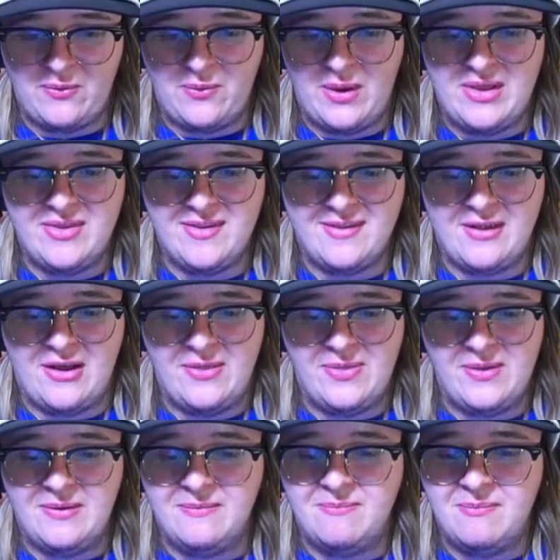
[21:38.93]
ones on
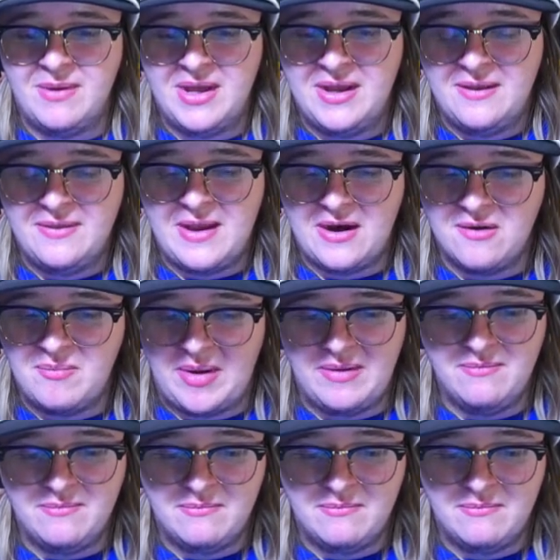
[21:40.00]
them there, but,